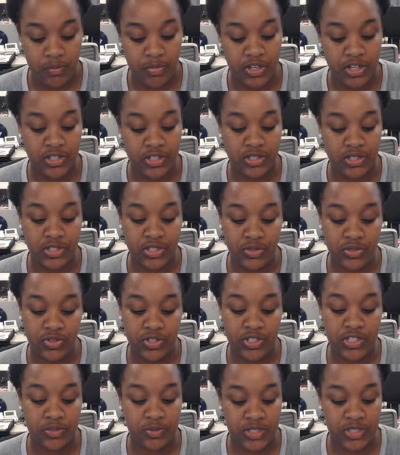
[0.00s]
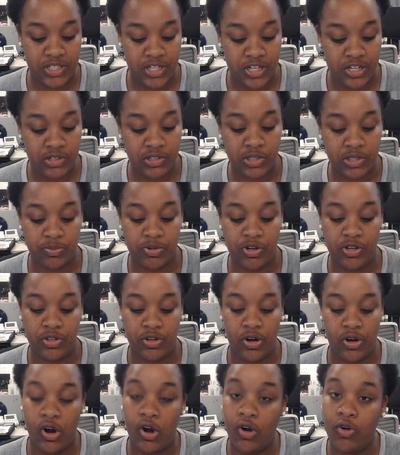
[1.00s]
because the students themselves bring
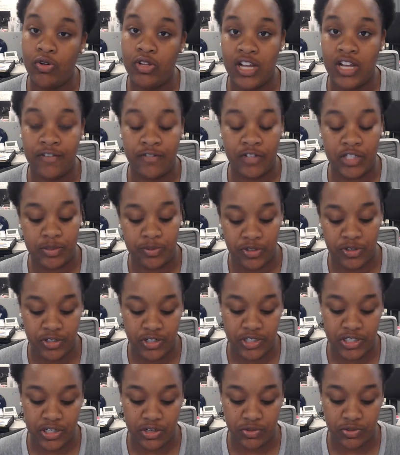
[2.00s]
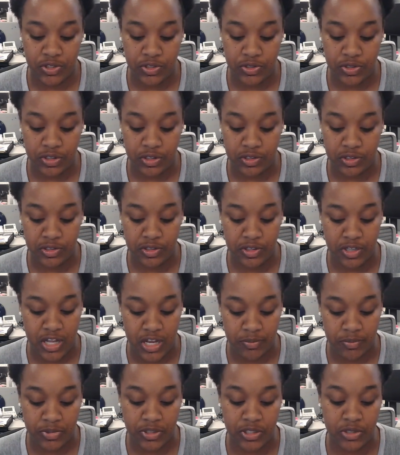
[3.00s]
their own life experience onto the
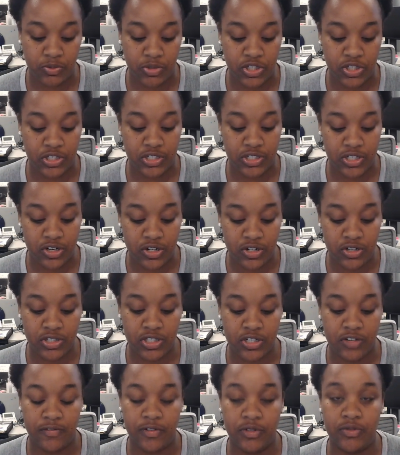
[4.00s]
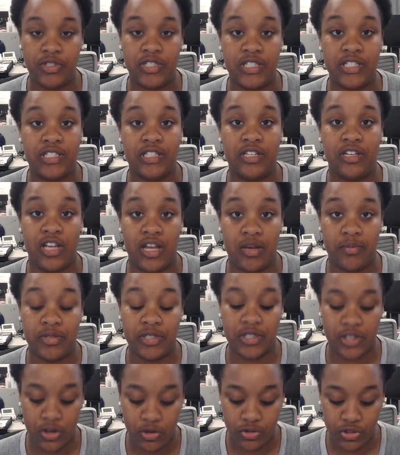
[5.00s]
campus, which in turn influences the
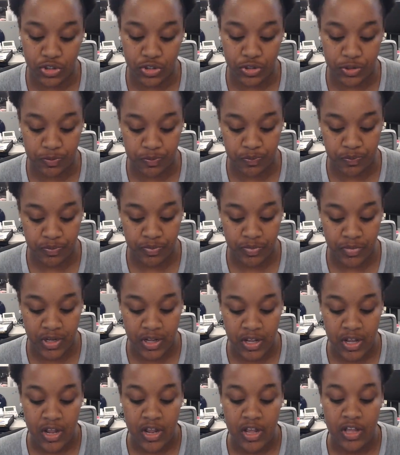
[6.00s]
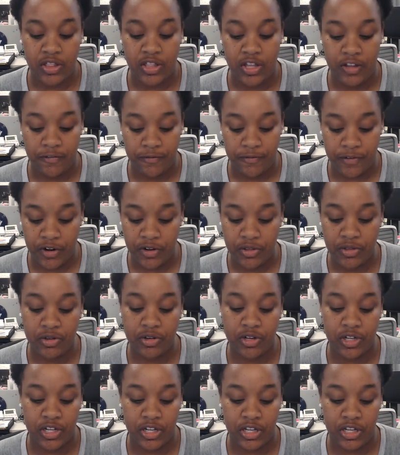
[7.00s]
campus culture. They further
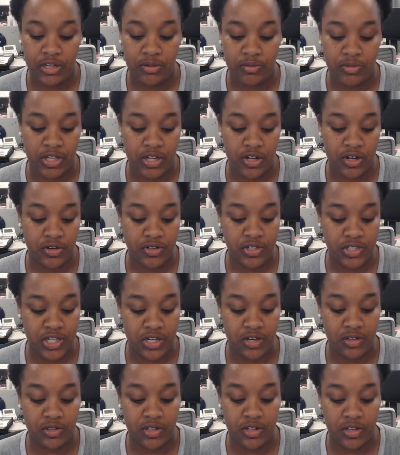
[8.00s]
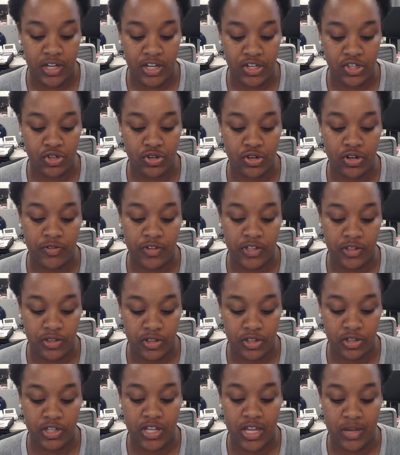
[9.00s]
claim that understanding the nature of
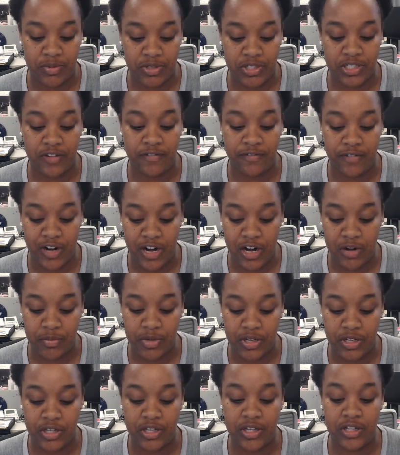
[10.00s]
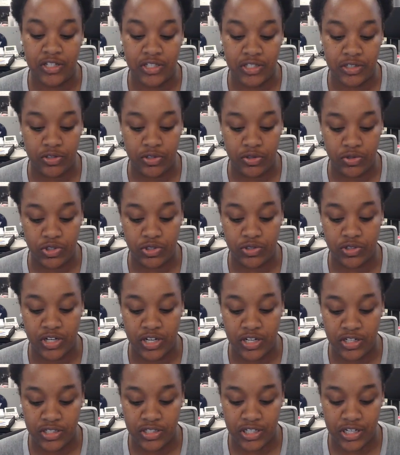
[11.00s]
the campus environment and institutional
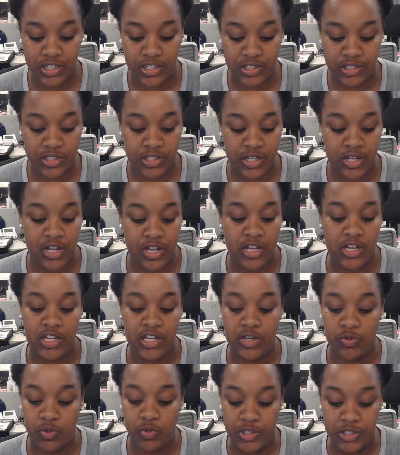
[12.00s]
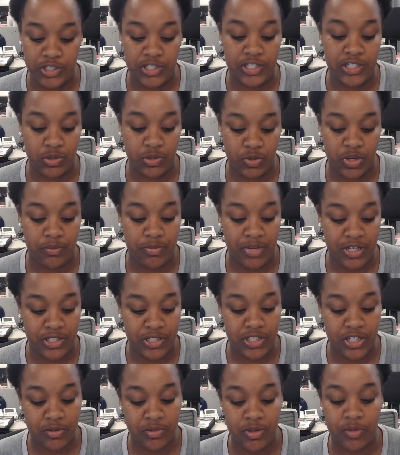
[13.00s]
context is what
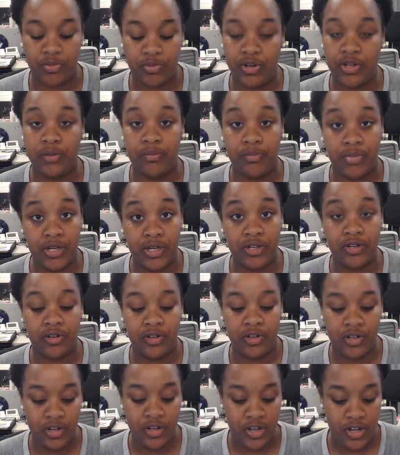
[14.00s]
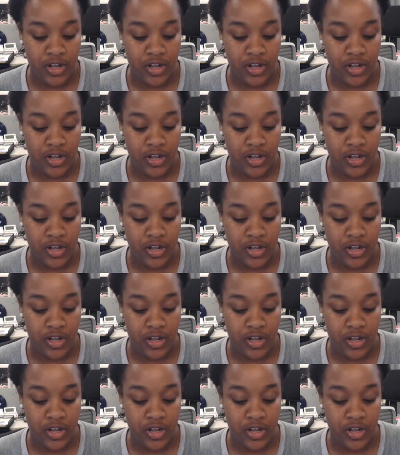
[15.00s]
makes up the bread and butter